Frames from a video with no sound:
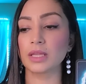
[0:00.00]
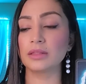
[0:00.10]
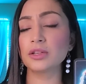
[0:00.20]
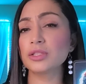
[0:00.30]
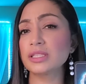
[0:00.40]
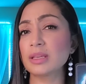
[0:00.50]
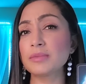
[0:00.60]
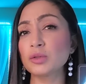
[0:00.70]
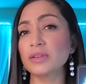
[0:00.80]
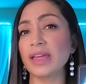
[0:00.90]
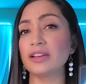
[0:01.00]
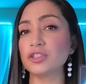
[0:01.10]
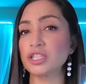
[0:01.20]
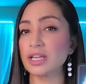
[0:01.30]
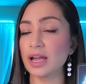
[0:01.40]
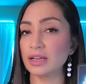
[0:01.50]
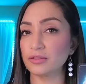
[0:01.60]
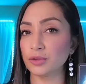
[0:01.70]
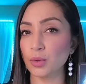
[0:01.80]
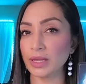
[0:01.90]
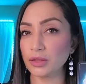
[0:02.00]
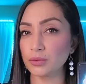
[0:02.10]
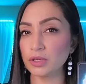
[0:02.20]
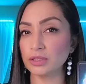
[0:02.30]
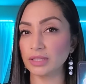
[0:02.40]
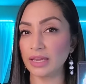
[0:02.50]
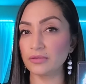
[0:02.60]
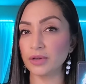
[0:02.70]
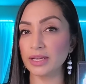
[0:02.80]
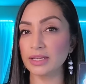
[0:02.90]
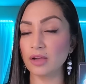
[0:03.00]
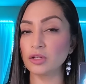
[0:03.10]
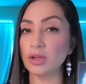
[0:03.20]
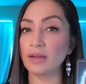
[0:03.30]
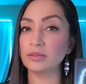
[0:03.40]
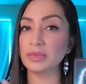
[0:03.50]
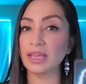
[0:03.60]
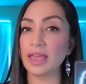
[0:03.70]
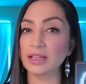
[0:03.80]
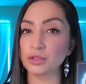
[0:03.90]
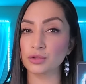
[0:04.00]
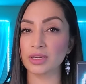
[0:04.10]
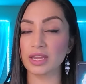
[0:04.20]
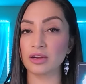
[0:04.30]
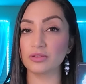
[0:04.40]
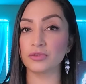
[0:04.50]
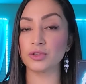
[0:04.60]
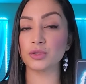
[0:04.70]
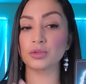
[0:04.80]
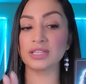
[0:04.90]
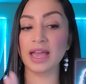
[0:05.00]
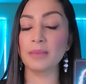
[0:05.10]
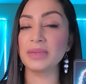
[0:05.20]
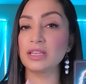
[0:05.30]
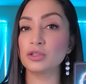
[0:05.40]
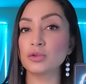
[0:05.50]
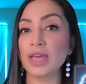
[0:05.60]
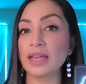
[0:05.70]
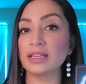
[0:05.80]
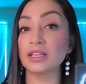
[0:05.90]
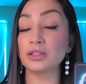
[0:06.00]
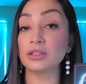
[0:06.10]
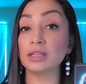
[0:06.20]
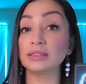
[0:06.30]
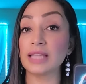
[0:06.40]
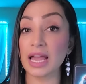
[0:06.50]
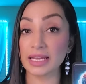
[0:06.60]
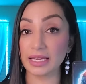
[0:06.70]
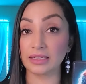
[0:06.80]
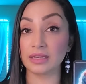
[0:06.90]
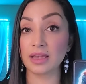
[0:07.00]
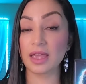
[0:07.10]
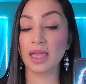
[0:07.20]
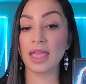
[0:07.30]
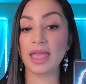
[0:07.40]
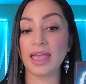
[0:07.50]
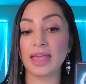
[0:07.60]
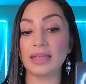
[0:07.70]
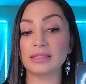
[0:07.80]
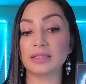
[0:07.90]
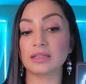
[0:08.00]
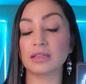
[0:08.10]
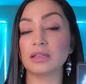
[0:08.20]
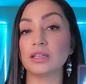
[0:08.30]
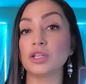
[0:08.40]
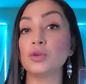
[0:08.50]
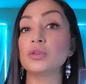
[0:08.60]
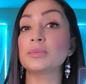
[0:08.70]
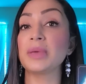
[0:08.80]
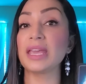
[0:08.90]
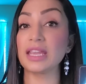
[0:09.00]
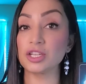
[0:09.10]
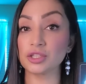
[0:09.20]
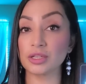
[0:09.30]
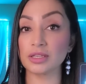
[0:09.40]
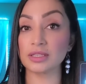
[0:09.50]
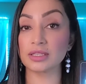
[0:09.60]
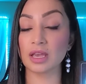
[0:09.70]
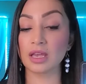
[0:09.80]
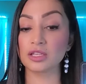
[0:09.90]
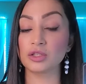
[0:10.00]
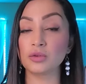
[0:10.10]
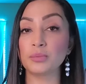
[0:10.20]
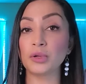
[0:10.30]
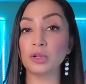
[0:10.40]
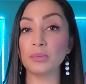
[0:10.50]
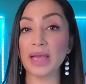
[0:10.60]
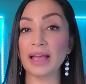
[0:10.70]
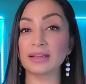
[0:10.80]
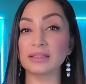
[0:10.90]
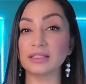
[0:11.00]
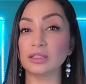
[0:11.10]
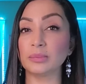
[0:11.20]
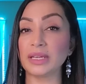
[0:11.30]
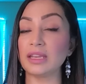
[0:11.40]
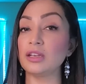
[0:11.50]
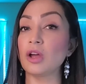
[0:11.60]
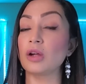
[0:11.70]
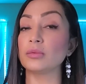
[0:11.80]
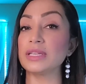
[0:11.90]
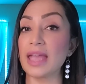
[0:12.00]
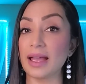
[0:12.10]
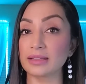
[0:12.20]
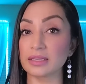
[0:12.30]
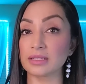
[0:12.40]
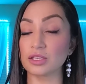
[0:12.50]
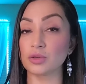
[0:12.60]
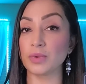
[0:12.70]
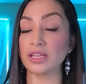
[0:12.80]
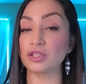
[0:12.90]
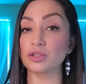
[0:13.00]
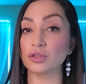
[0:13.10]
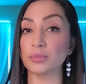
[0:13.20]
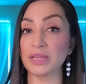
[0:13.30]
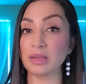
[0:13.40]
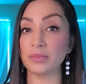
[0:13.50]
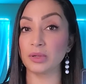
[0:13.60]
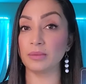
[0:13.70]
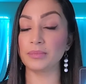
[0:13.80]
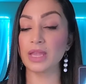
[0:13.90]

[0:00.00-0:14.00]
there's some sort of energy kind of flowing through your life right now and you have to be extra careful. So tap into that inner lion and use patience to pull back a little bit and not react to situations or people.